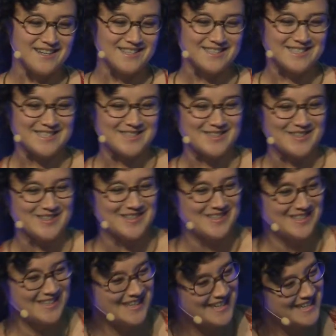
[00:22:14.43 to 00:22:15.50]
So
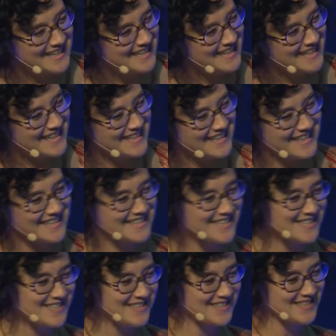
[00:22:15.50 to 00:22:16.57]

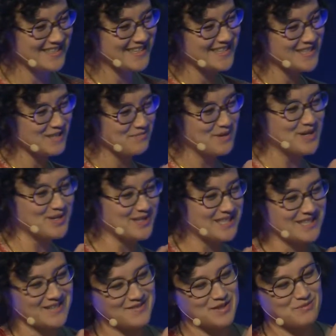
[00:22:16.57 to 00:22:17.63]
again, this post, I
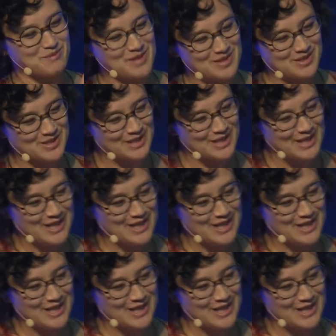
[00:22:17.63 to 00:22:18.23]
love this post.